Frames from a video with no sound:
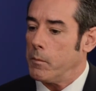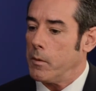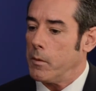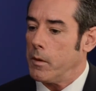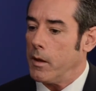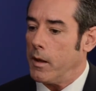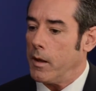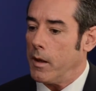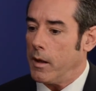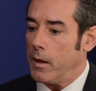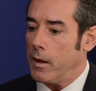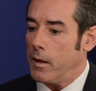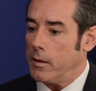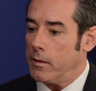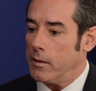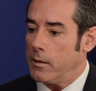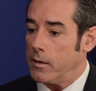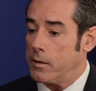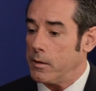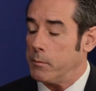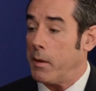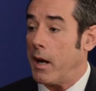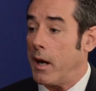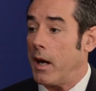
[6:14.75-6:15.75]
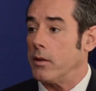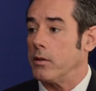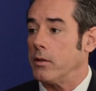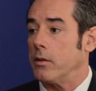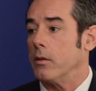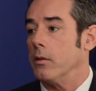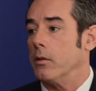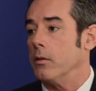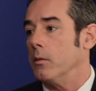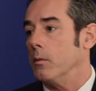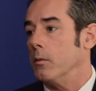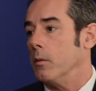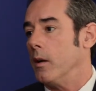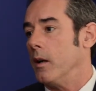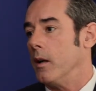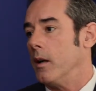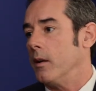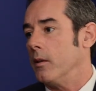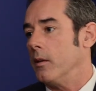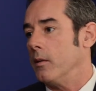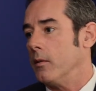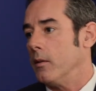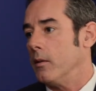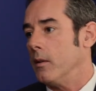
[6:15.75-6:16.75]
a dispatcher who
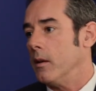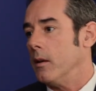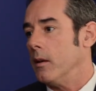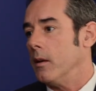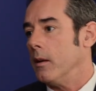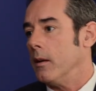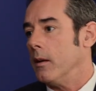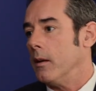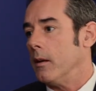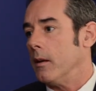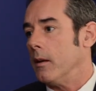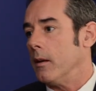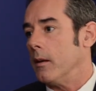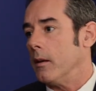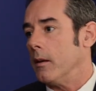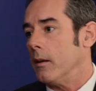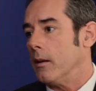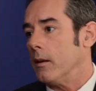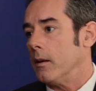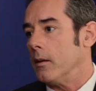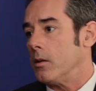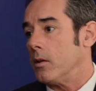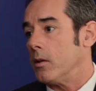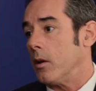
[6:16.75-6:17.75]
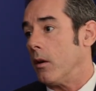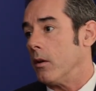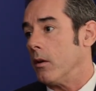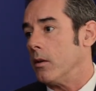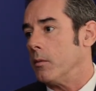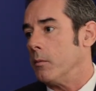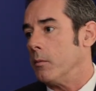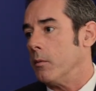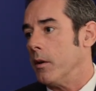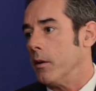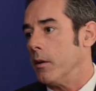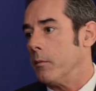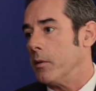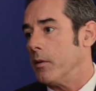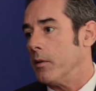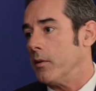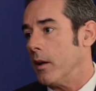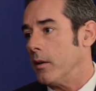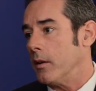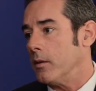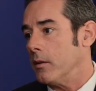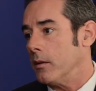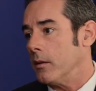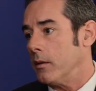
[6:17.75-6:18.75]
was charged with
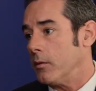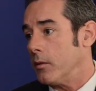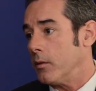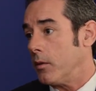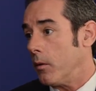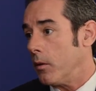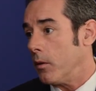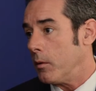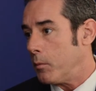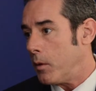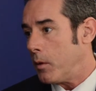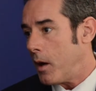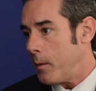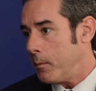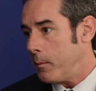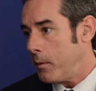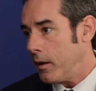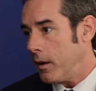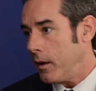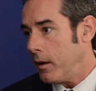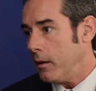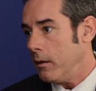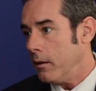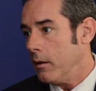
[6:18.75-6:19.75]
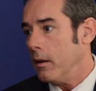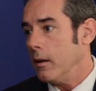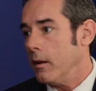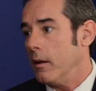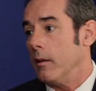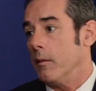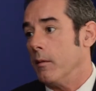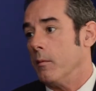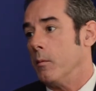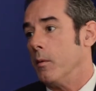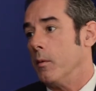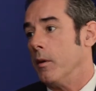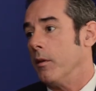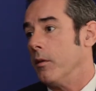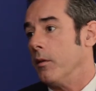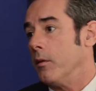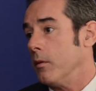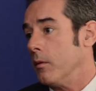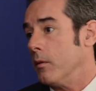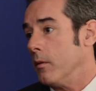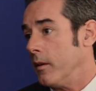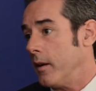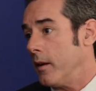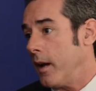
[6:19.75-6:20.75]
possession of stolen property, went
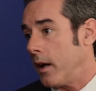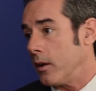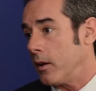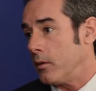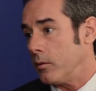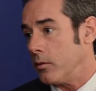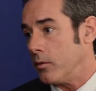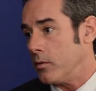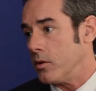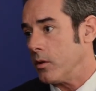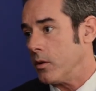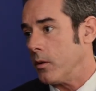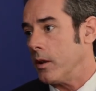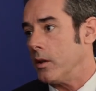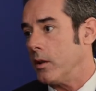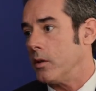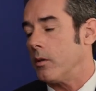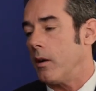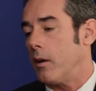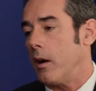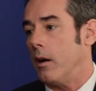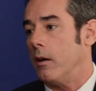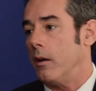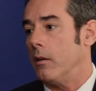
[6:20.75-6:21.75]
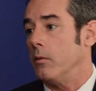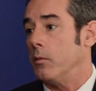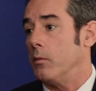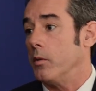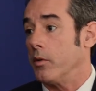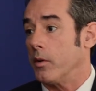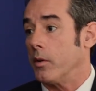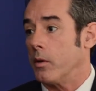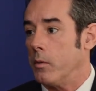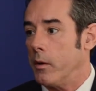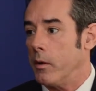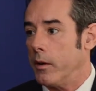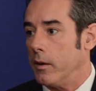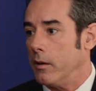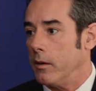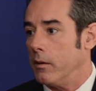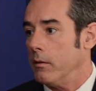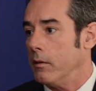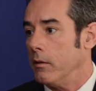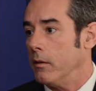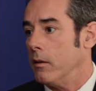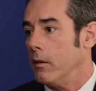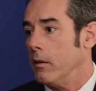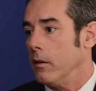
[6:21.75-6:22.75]
through an actual jury trial, was acquitted
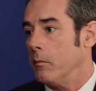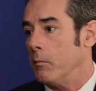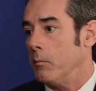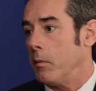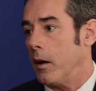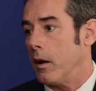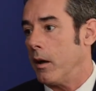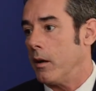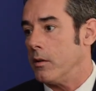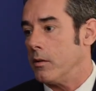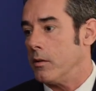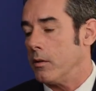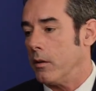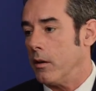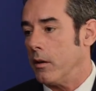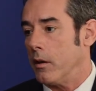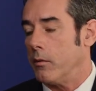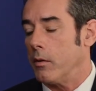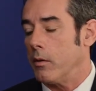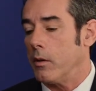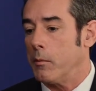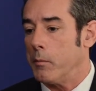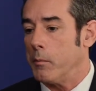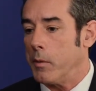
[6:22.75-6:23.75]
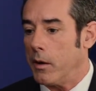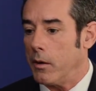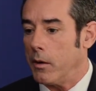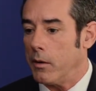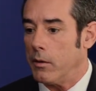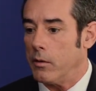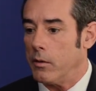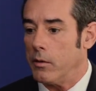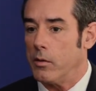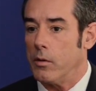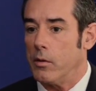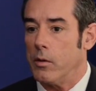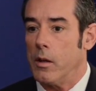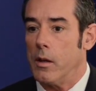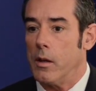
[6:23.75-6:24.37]
by a jury of her peers.